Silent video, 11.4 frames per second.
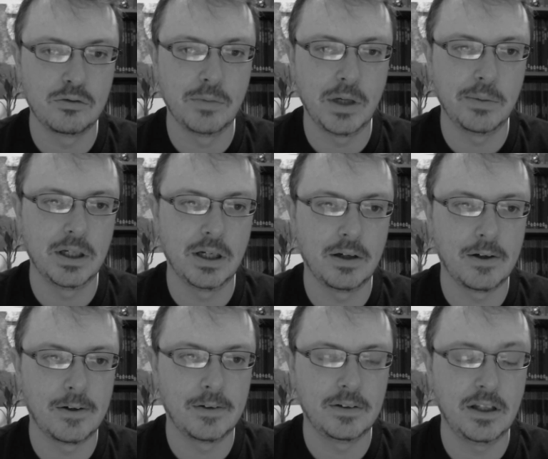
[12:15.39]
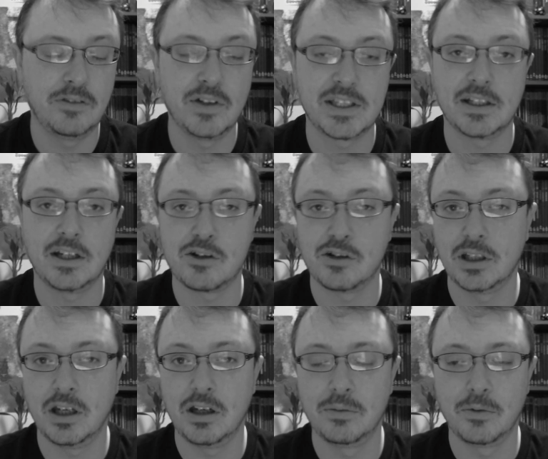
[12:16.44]
maybe an investigation
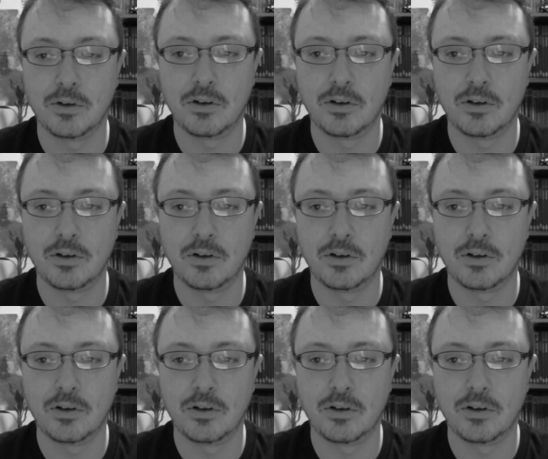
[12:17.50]
game